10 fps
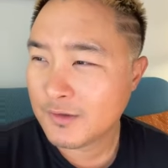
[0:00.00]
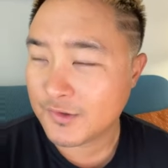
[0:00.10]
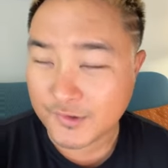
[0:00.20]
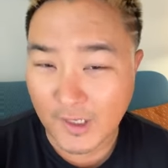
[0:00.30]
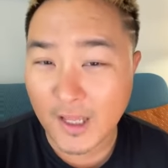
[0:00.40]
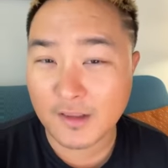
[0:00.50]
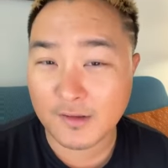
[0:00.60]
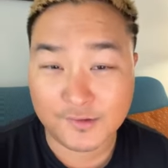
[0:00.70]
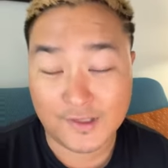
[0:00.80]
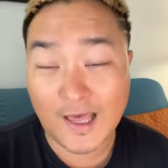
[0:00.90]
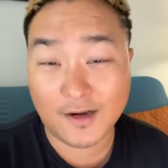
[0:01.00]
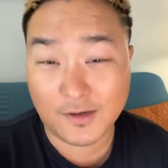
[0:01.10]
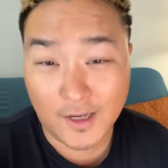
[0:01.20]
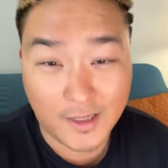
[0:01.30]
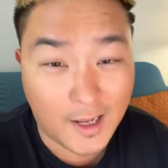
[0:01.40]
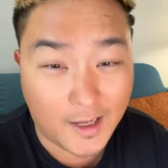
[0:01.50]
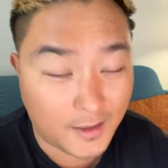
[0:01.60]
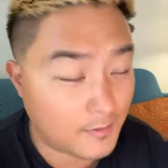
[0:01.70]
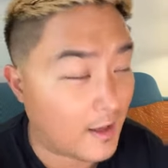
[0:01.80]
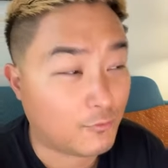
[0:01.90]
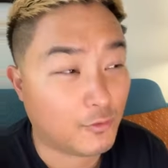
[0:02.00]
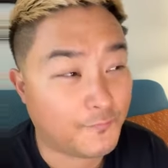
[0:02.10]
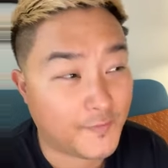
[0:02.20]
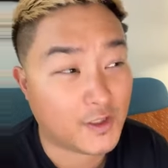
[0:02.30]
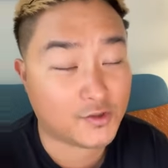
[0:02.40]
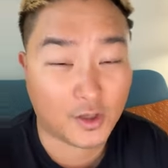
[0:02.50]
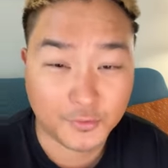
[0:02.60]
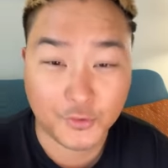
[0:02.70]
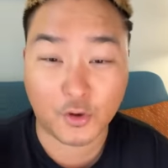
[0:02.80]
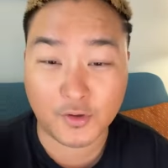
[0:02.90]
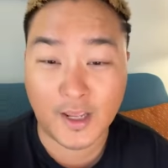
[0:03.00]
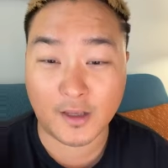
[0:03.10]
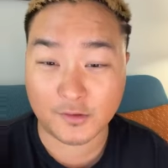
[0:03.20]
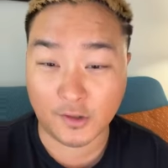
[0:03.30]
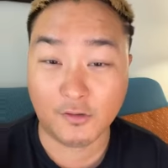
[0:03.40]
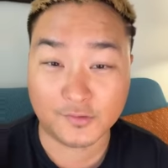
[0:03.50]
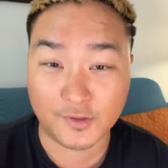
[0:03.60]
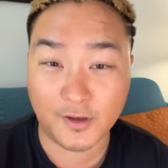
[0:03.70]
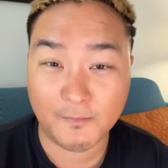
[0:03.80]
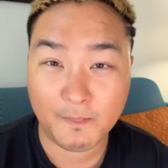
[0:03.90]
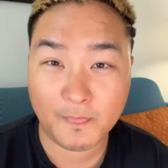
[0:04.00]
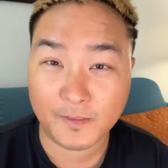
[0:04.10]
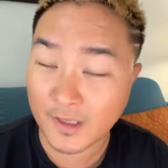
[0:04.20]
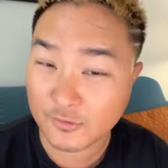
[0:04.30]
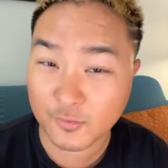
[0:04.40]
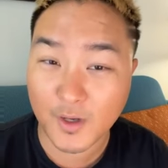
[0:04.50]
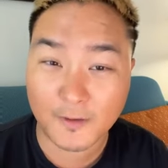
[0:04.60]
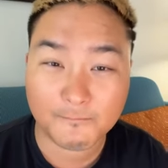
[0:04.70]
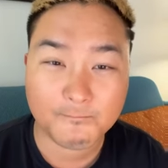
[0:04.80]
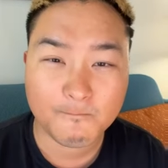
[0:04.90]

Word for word: Sun, Saturday night, as we finished our third day in Tulsa, guess what?